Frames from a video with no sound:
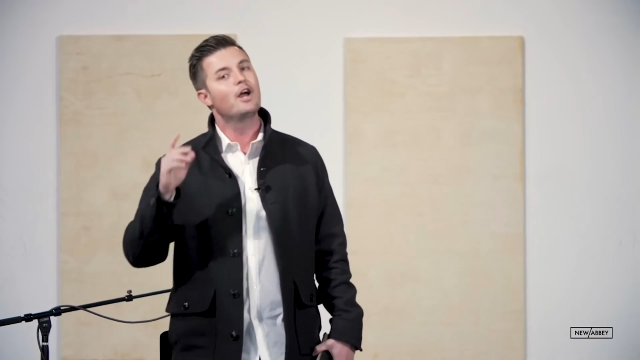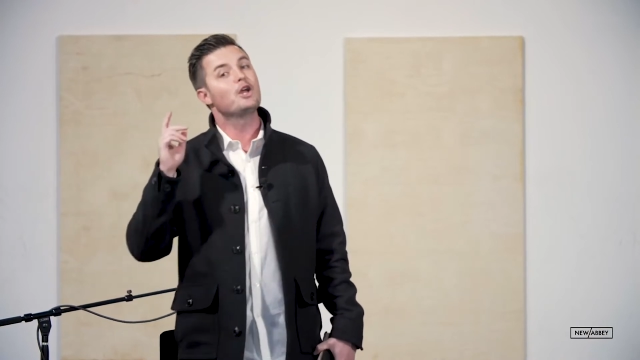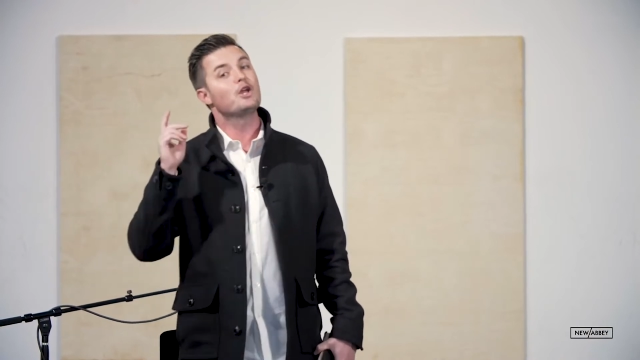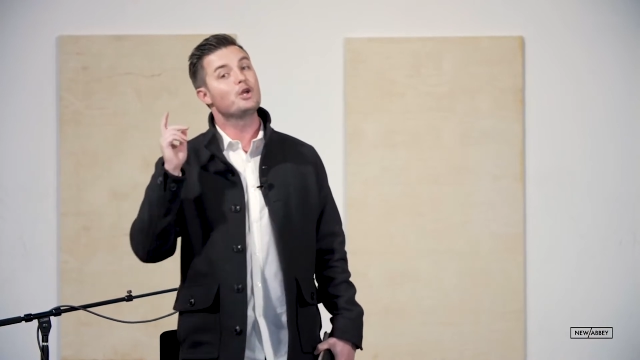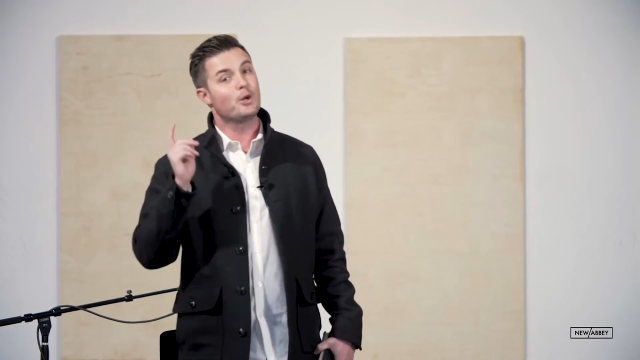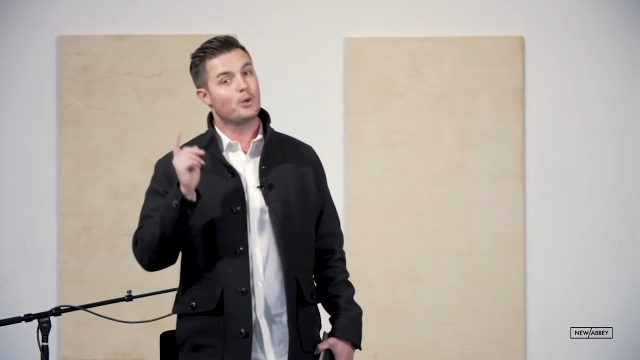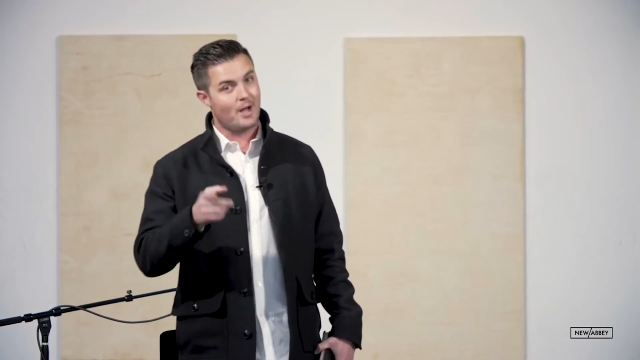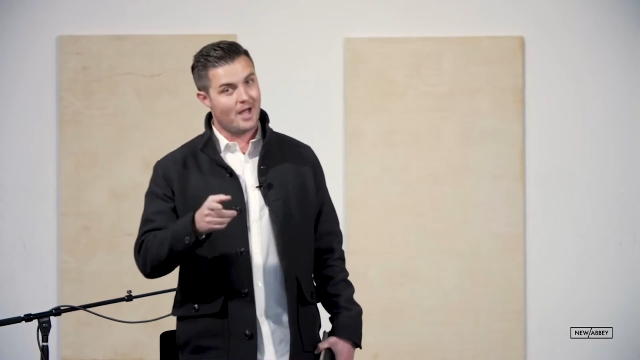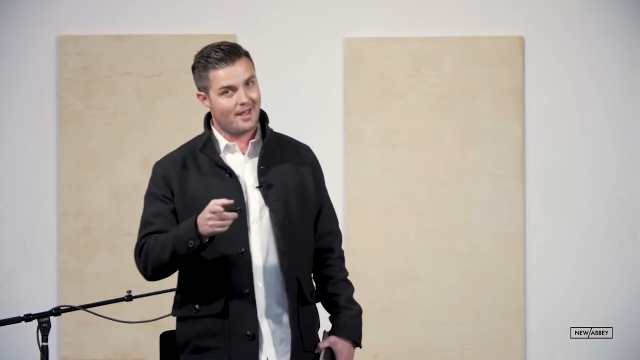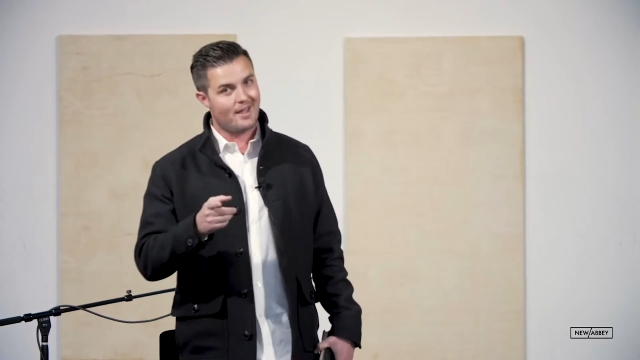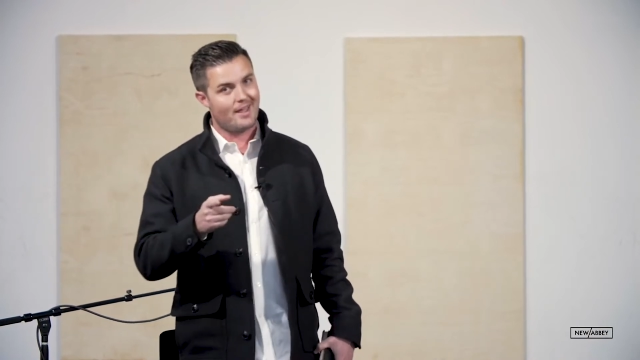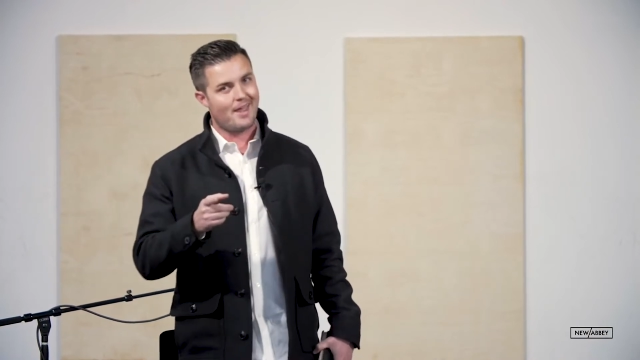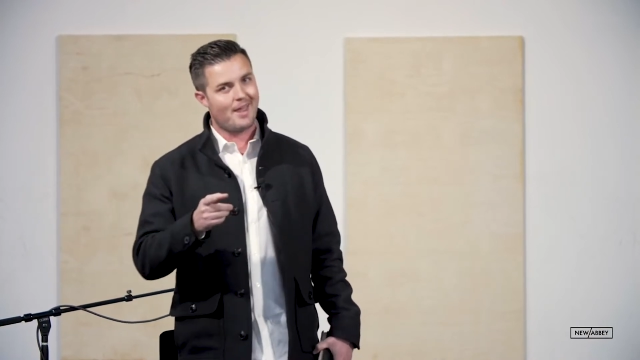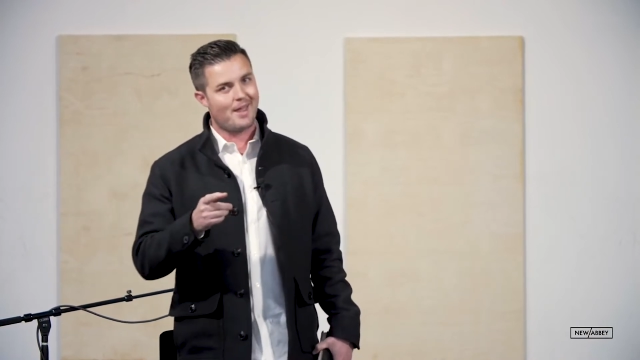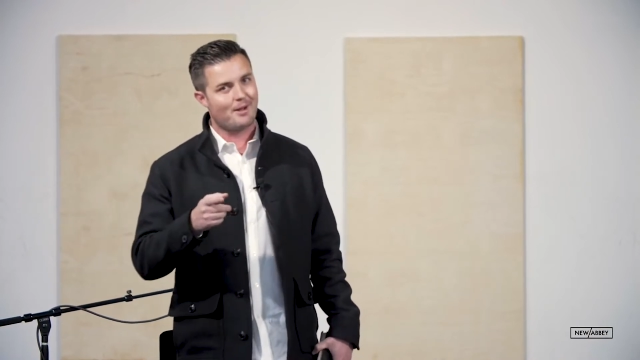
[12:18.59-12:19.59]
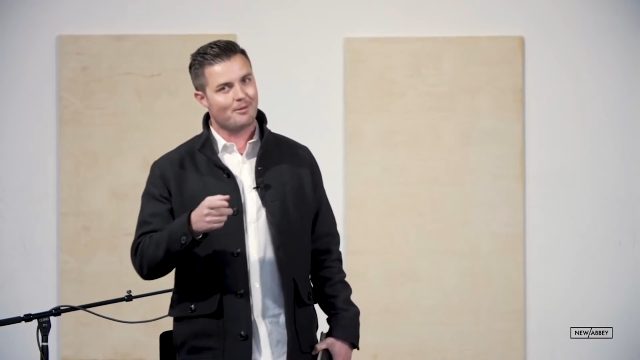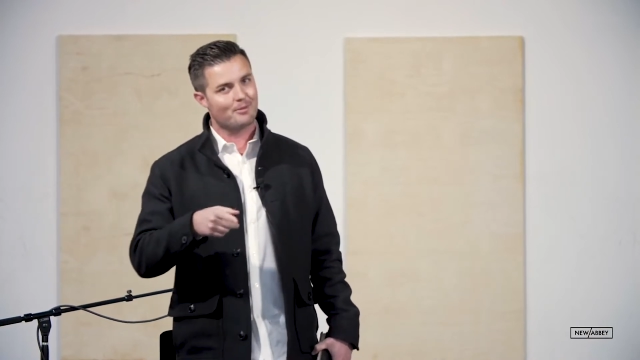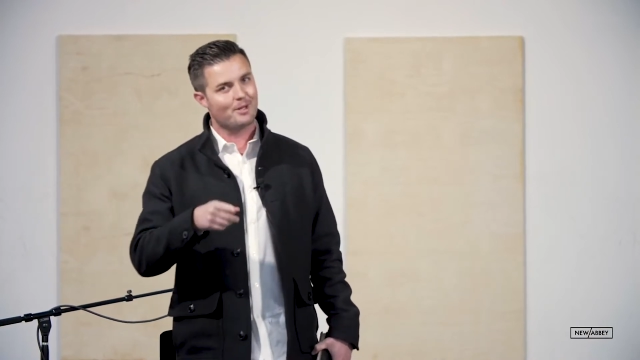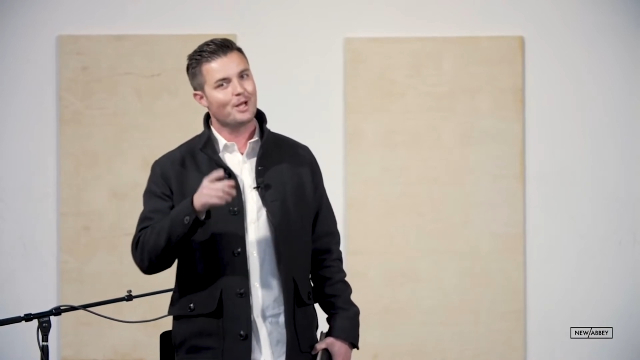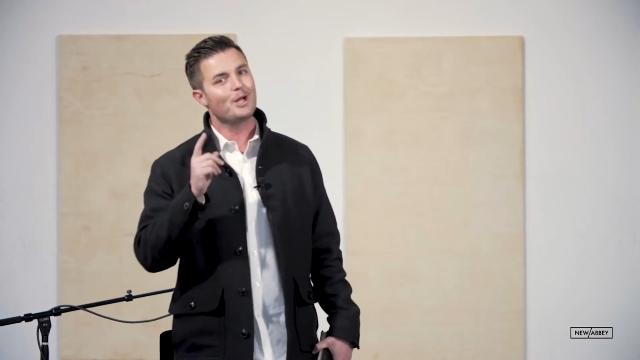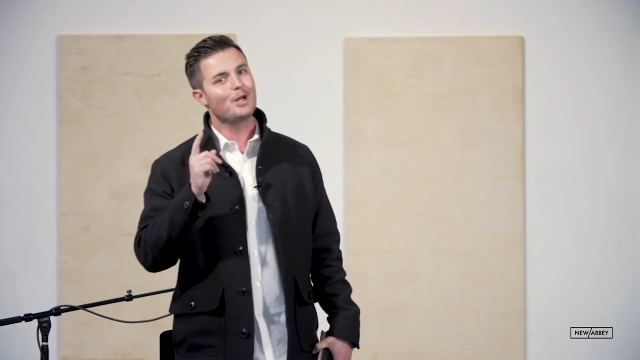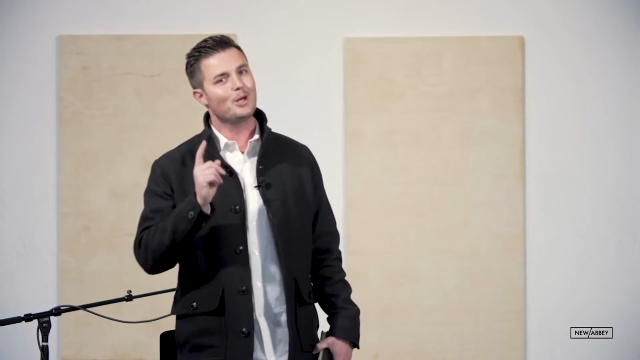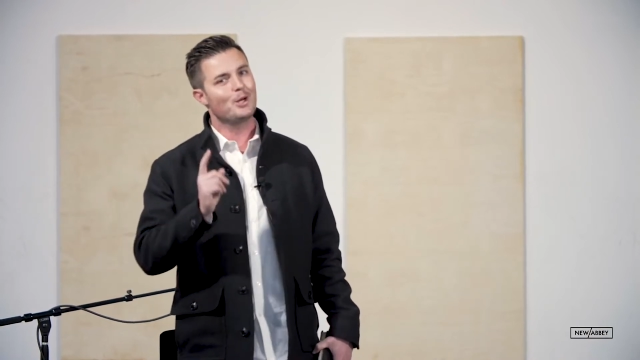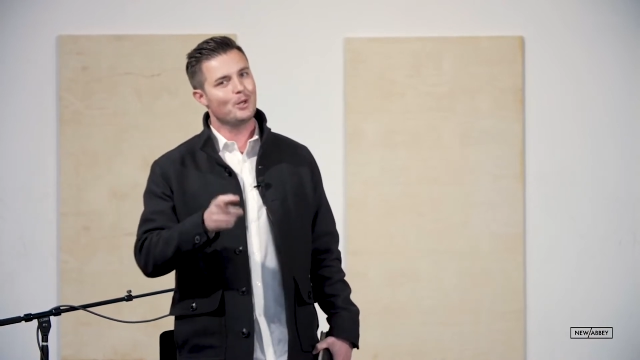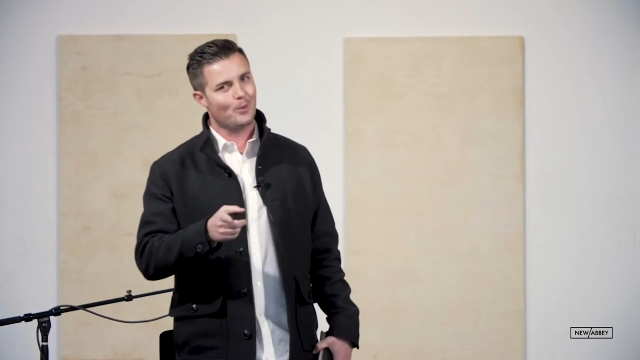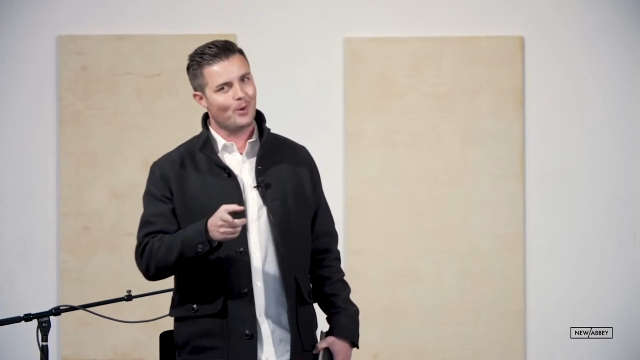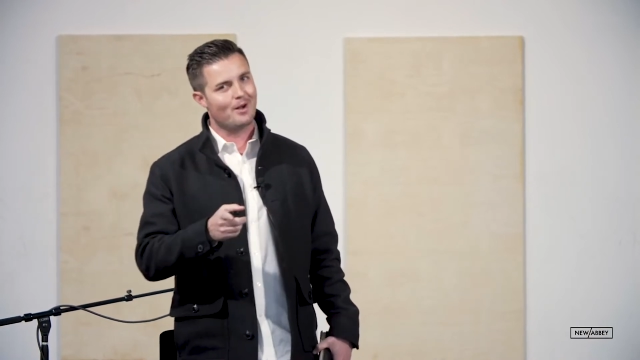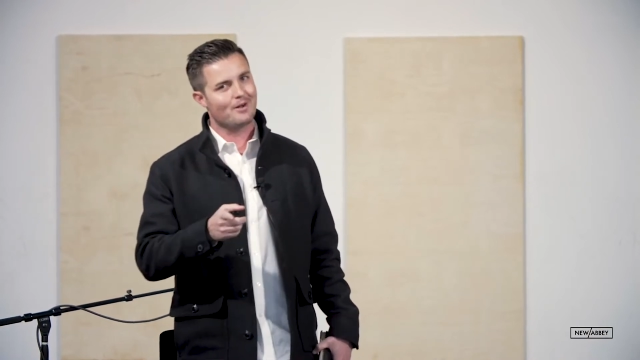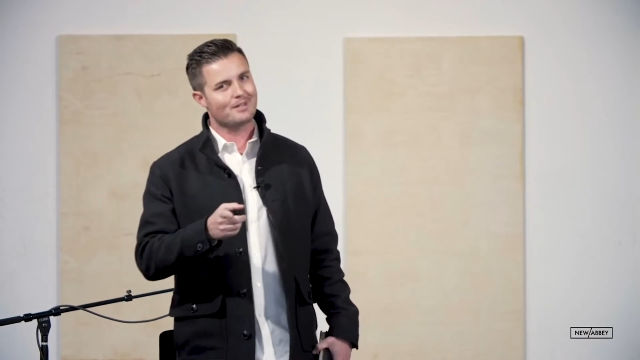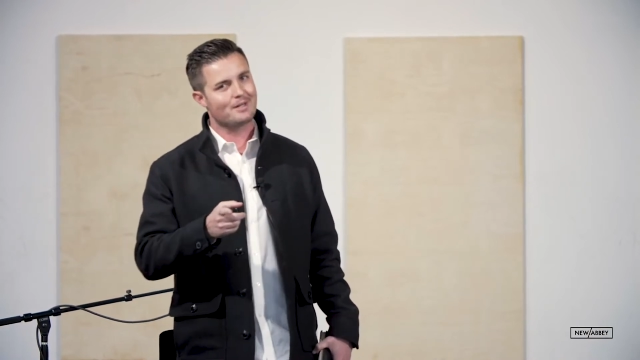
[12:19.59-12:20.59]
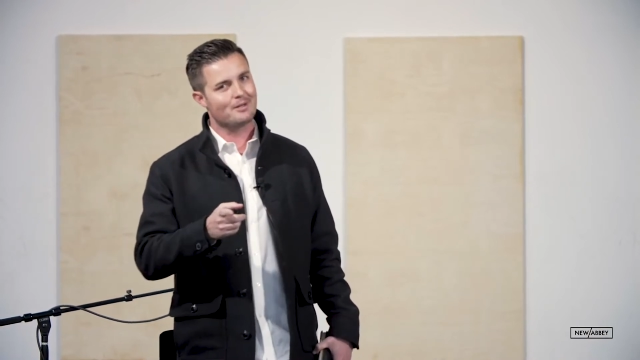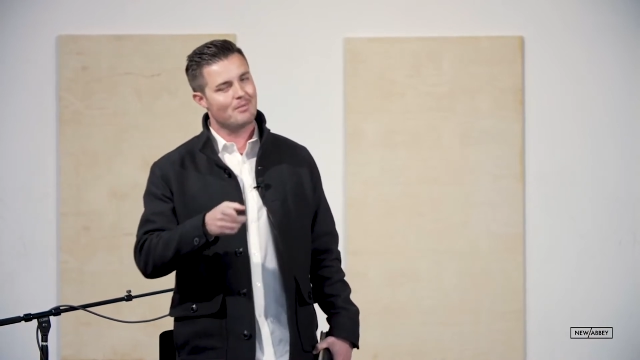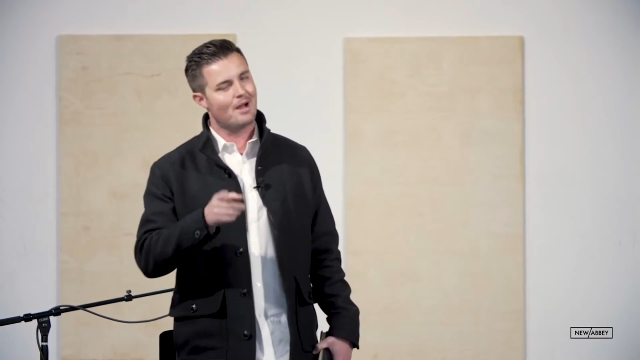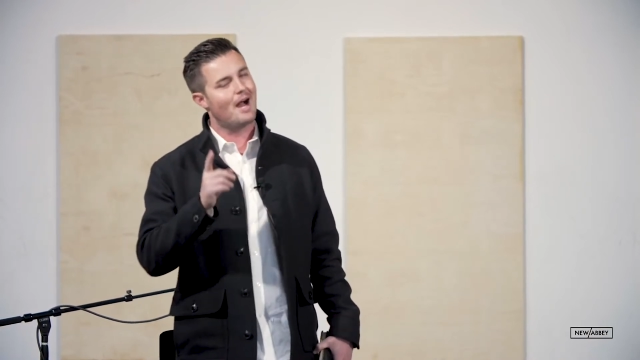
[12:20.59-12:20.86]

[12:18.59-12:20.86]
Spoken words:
You're right, I am. You're welcome.